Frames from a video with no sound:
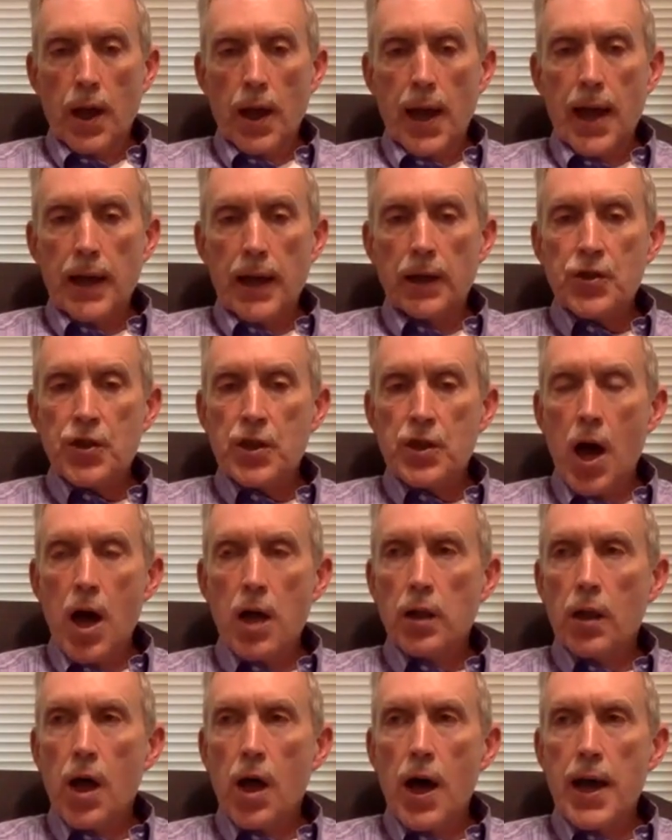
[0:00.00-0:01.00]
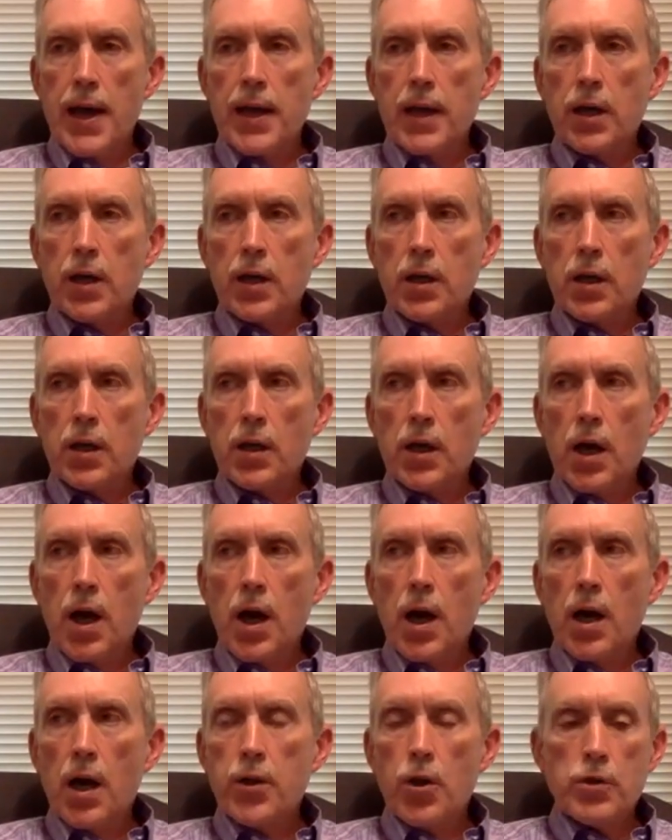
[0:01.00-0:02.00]
And it's not like
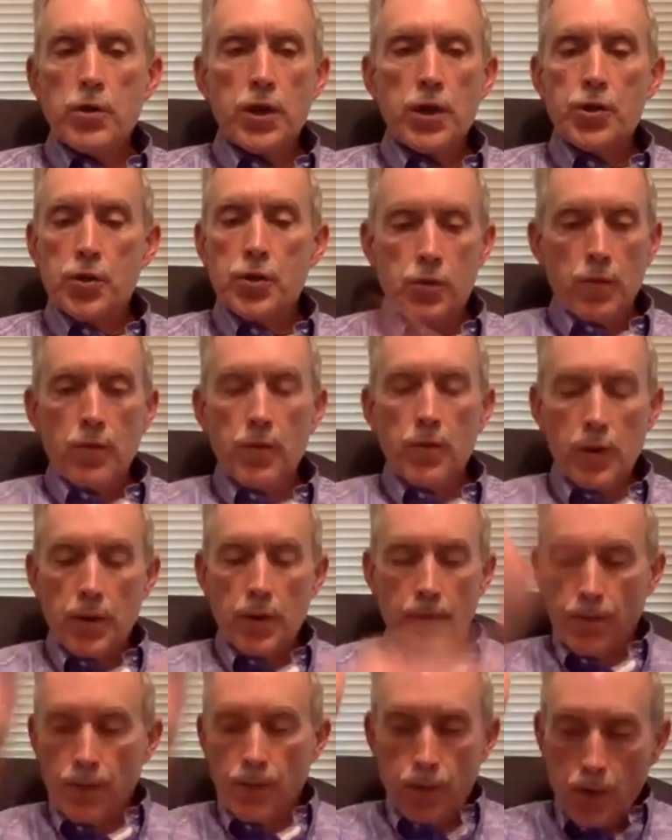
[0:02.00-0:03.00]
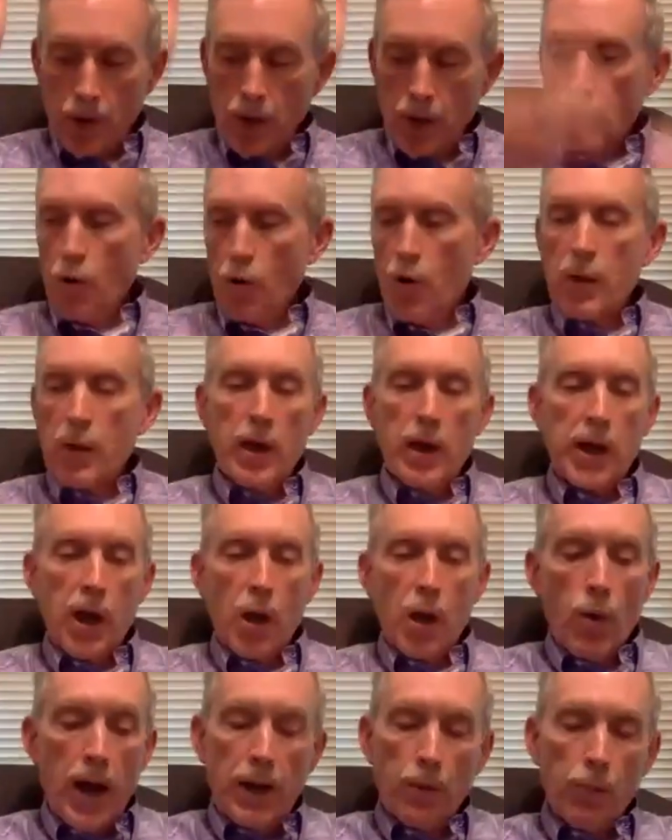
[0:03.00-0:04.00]
you're just throwing money
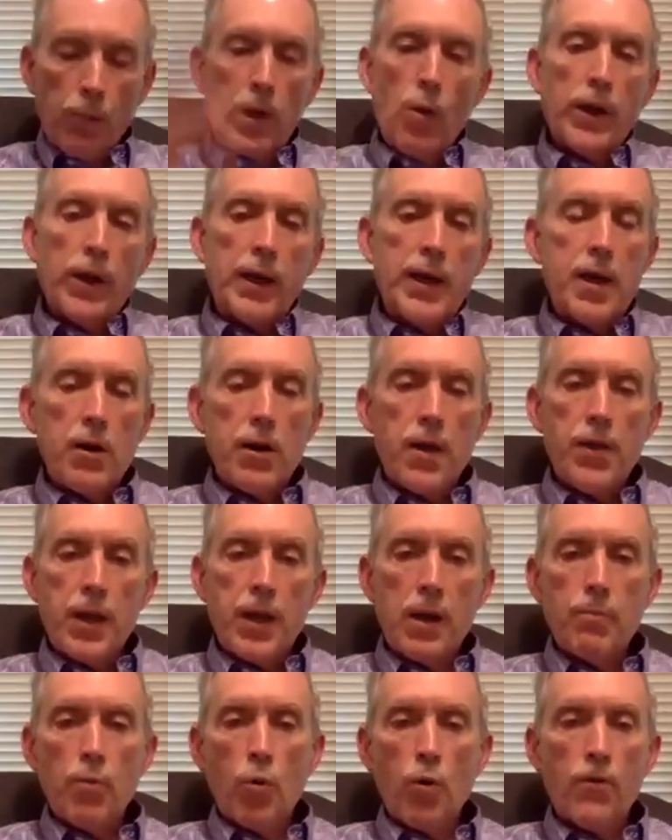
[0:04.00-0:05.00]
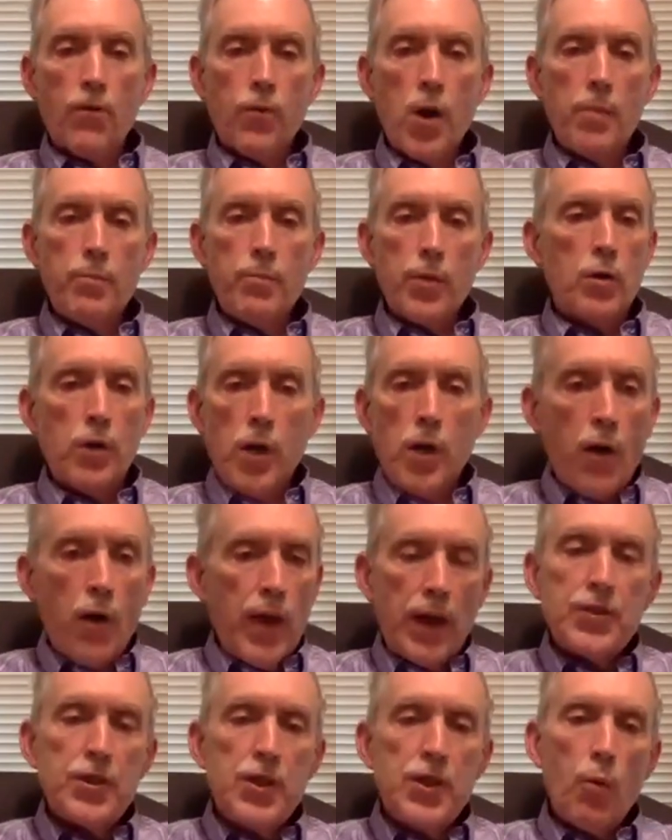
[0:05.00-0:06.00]
away and we don't want to hear anything more from you. No,
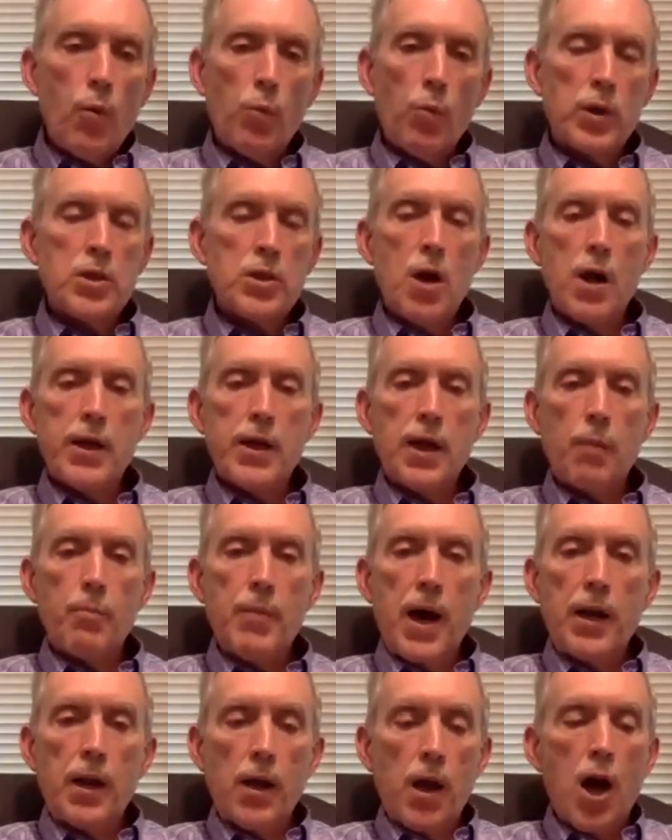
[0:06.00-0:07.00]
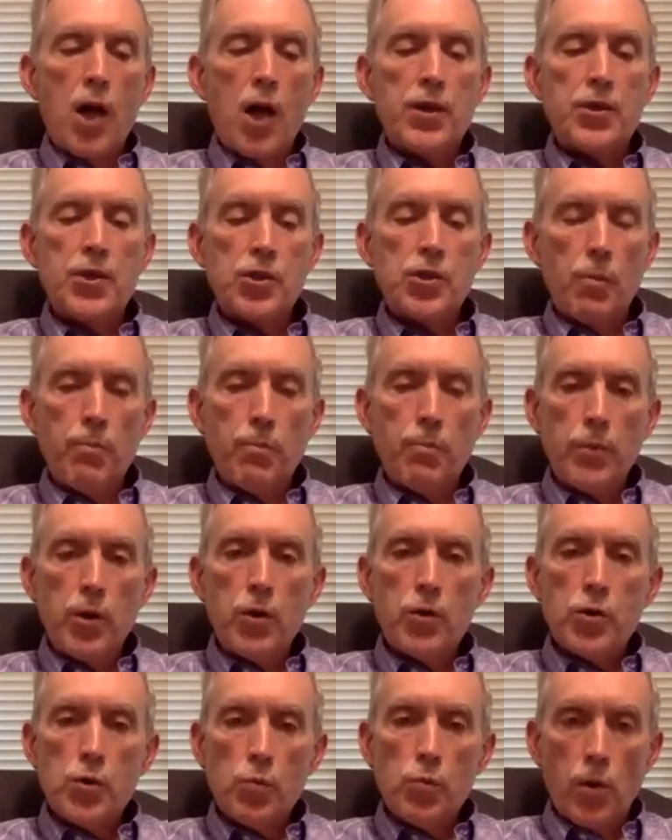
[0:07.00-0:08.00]
that's not what we're talking about at all. This is a
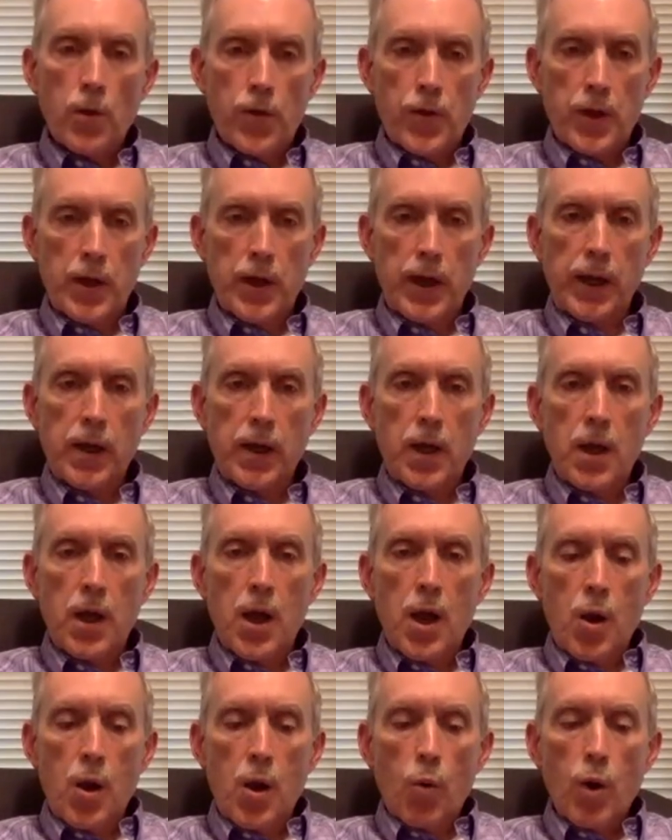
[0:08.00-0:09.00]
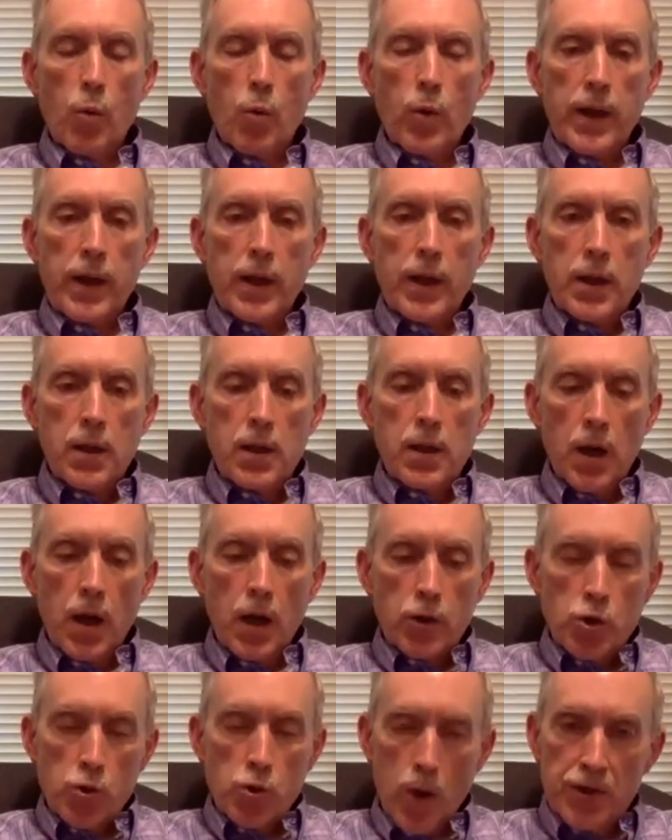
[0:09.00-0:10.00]
mutual thing where we
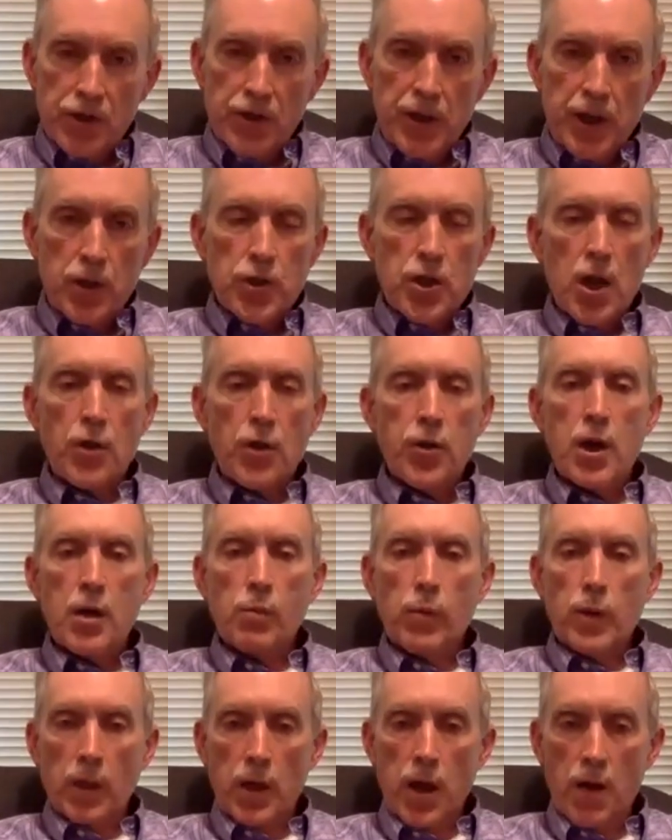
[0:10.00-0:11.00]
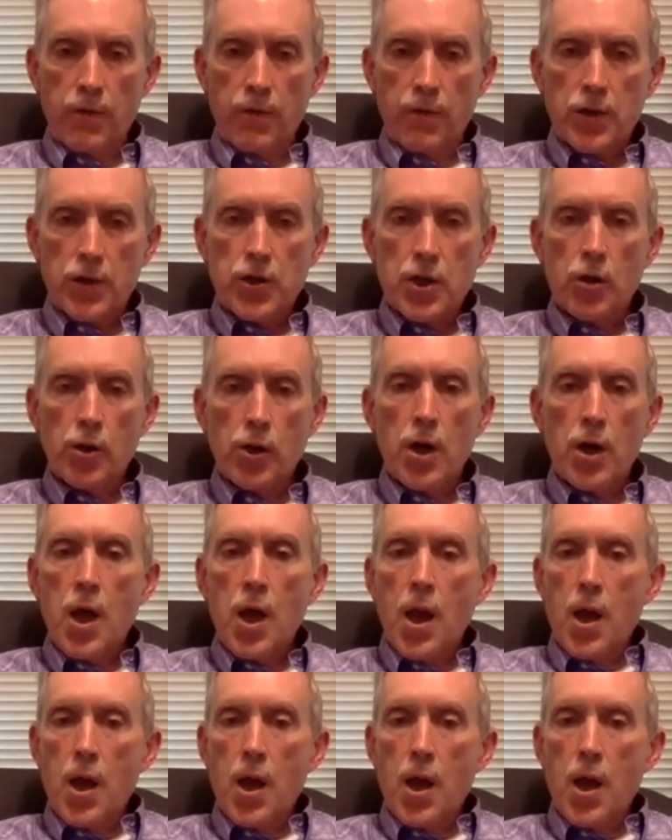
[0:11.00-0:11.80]
trust each other and we love each other.